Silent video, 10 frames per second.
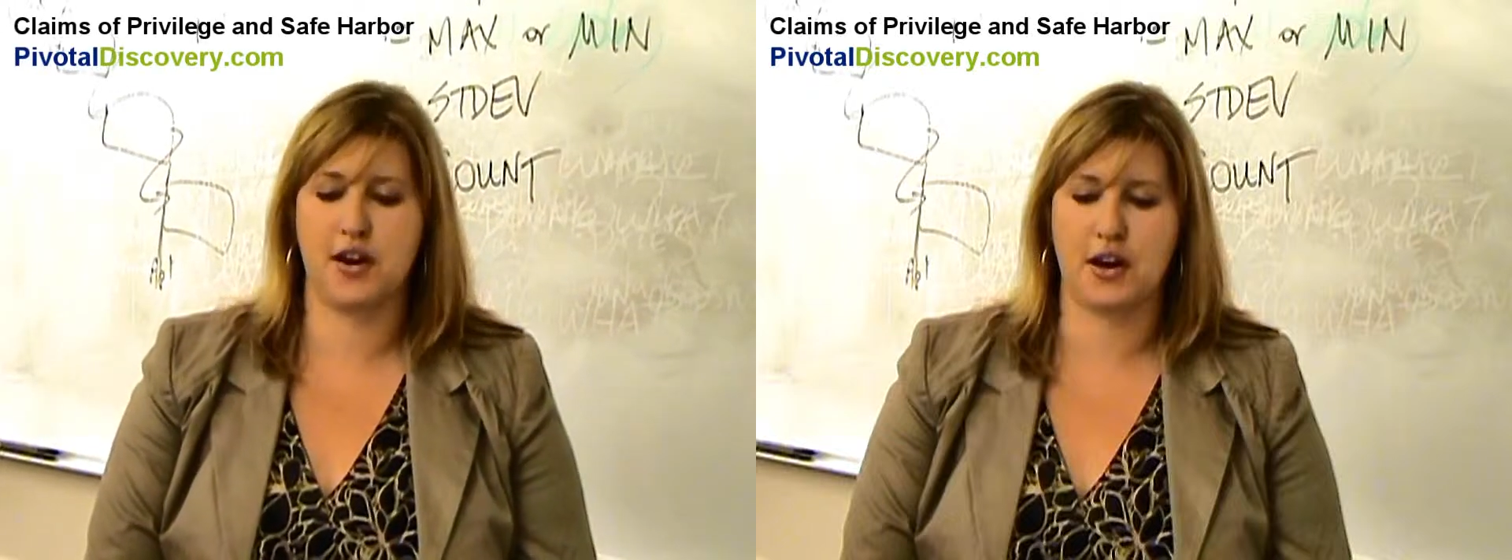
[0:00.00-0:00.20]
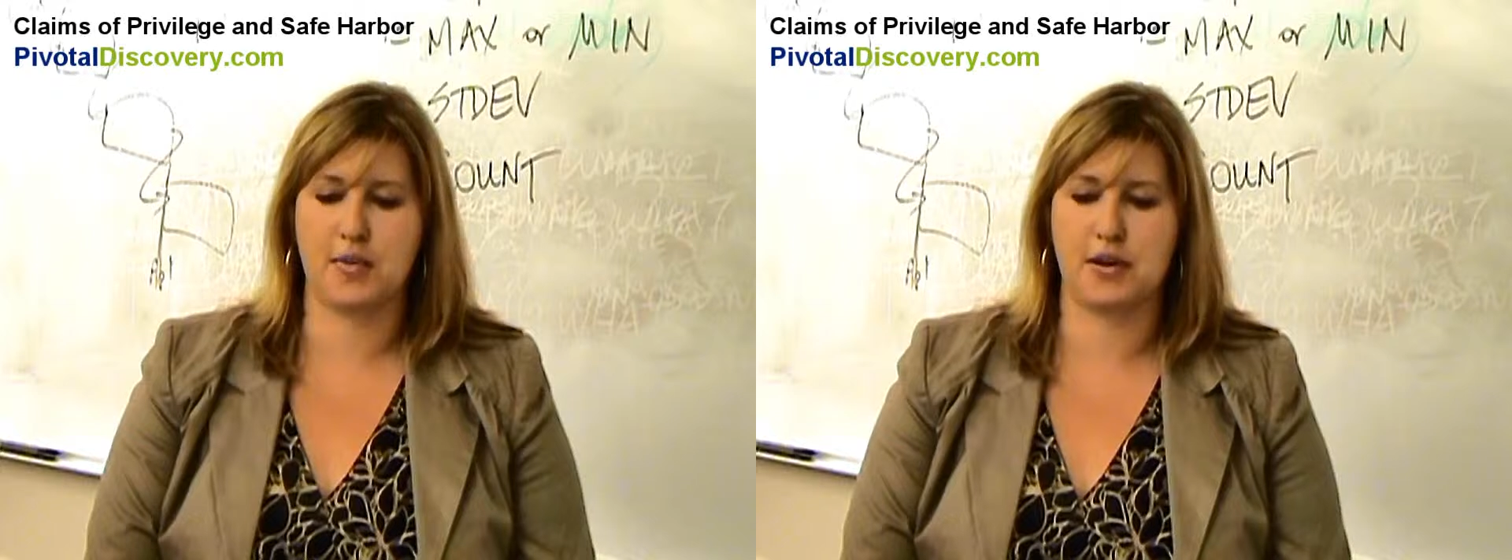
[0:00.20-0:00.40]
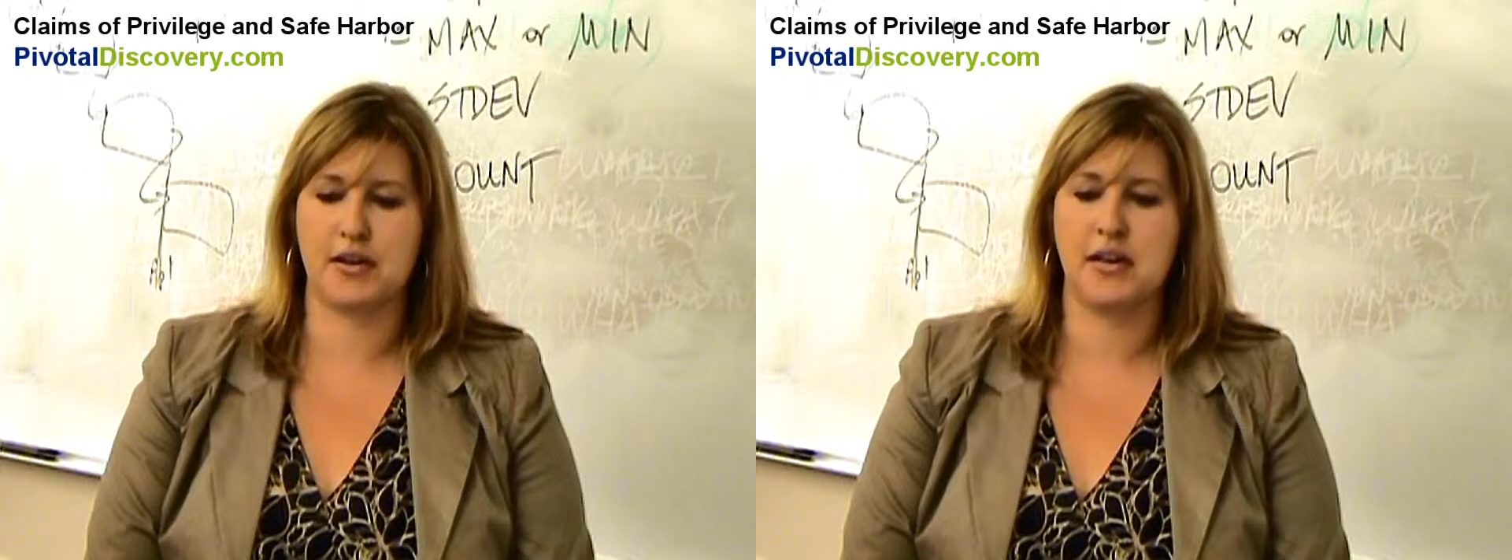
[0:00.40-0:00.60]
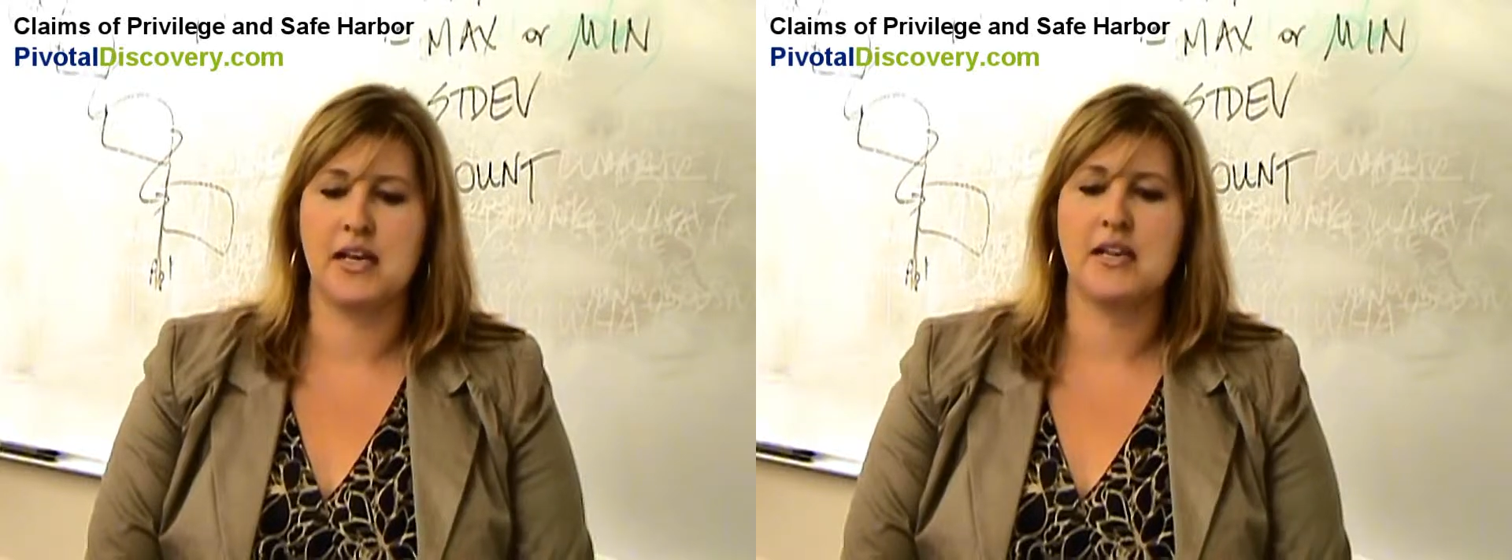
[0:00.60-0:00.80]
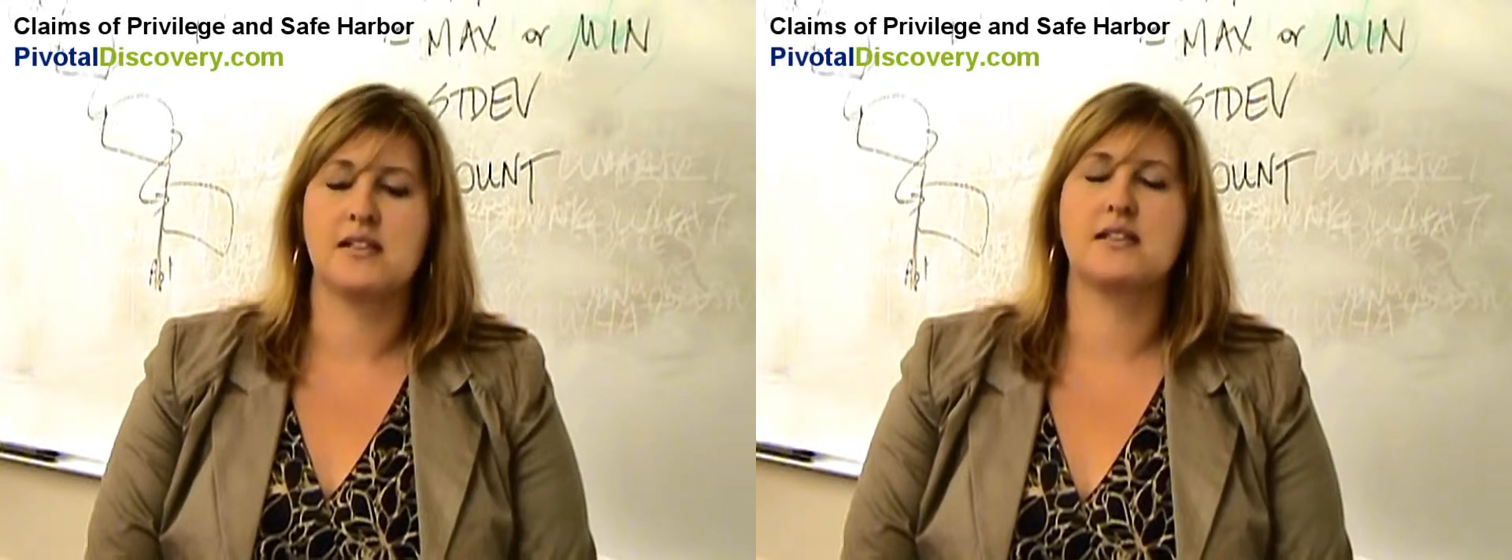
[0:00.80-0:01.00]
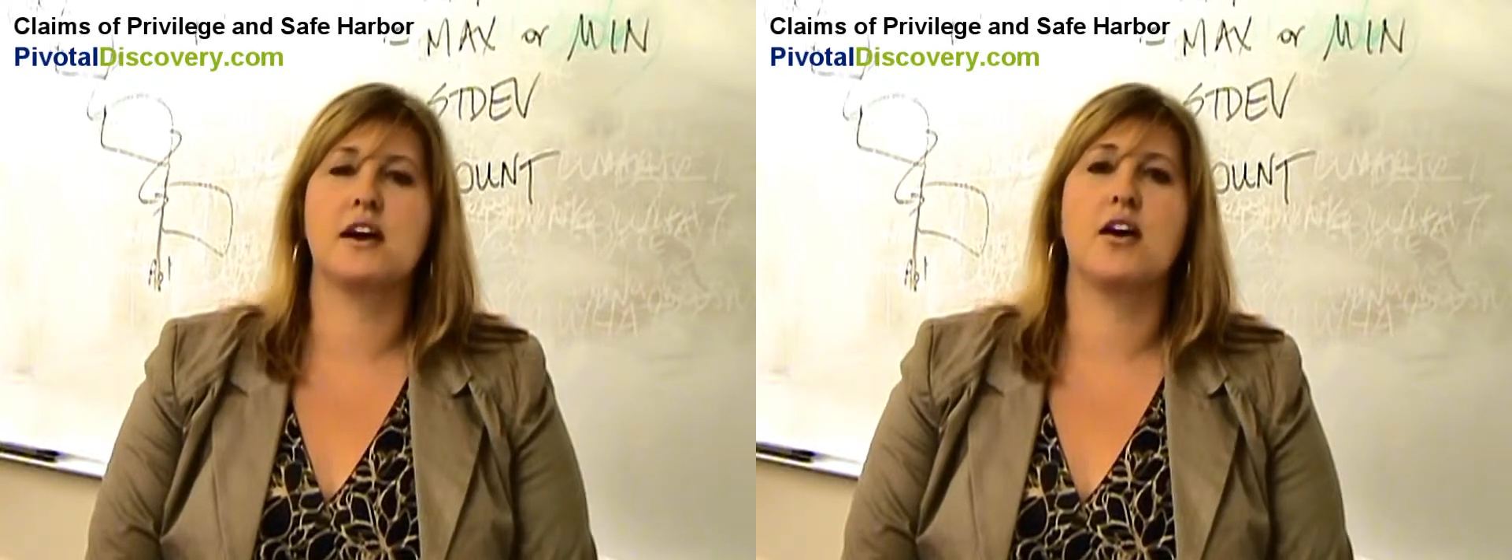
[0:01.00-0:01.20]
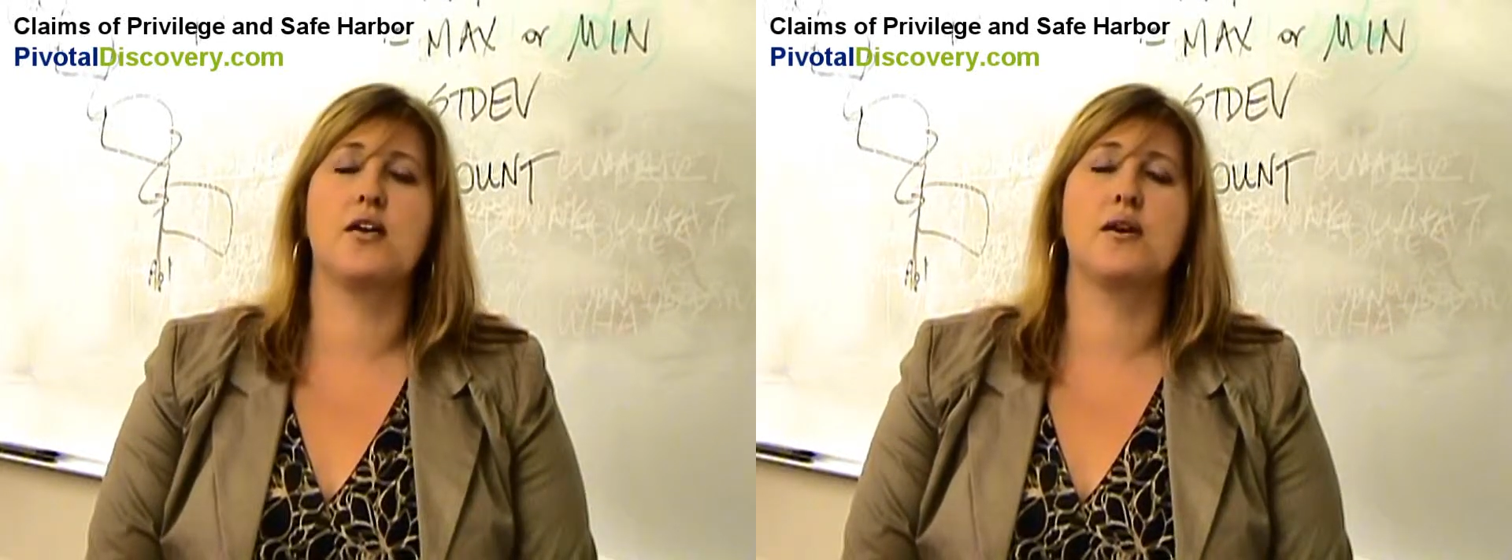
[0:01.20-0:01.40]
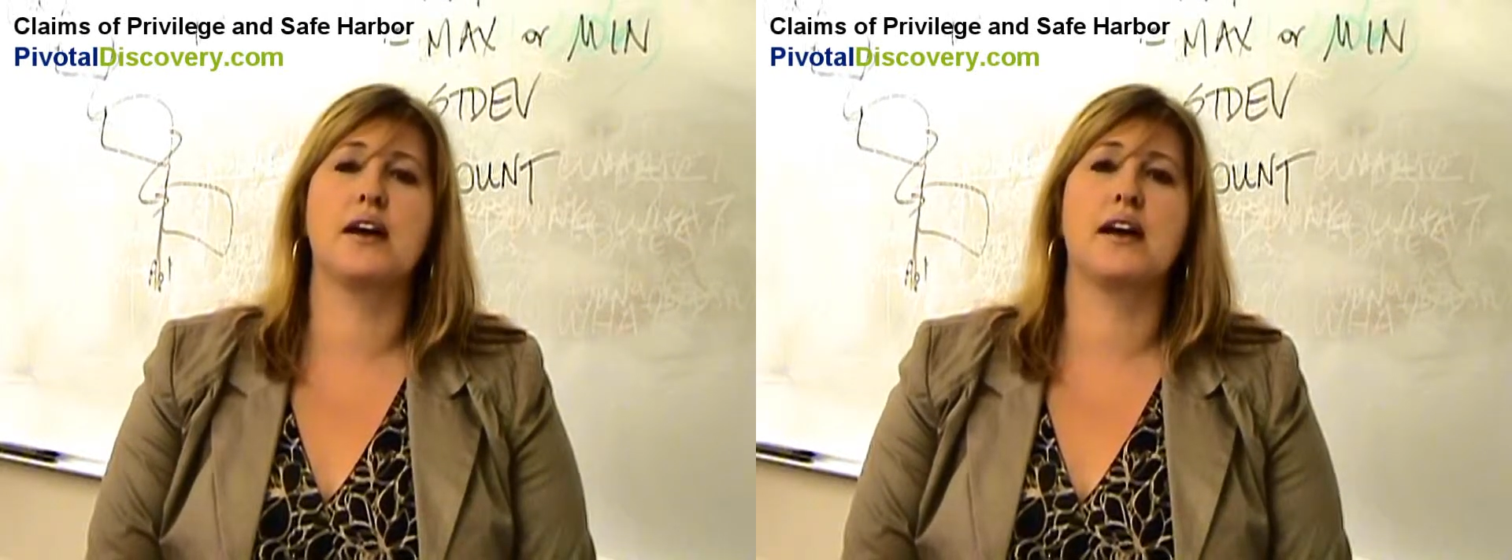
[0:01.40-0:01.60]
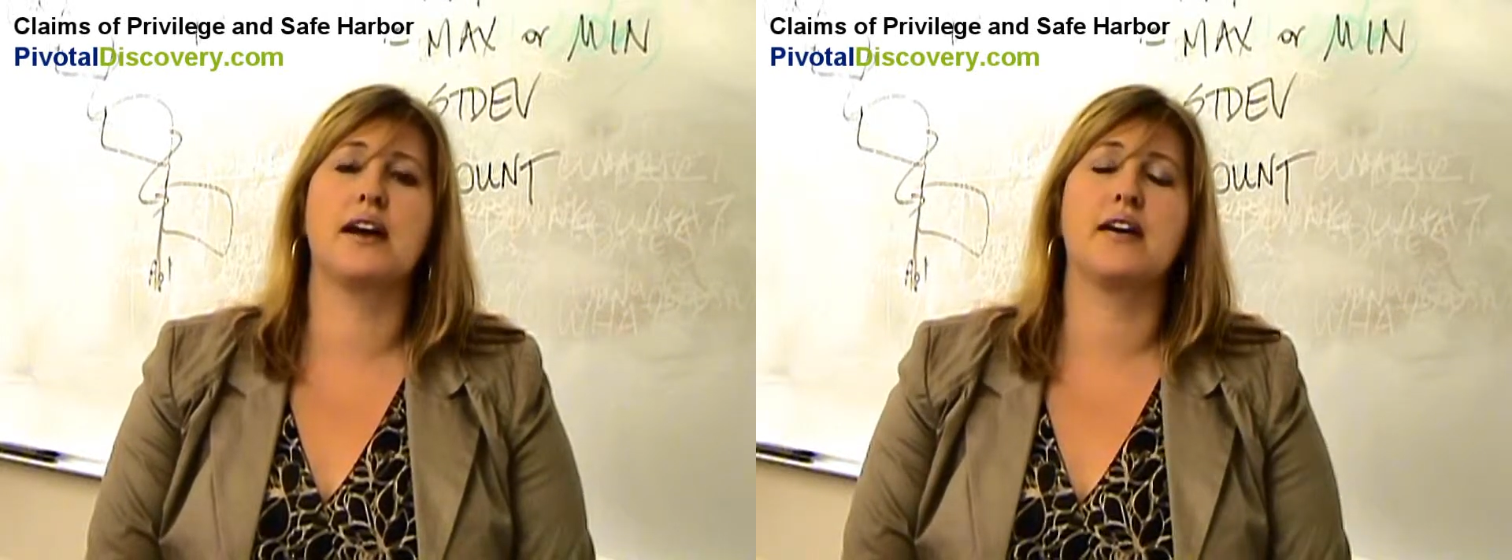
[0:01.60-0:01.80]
harbor. So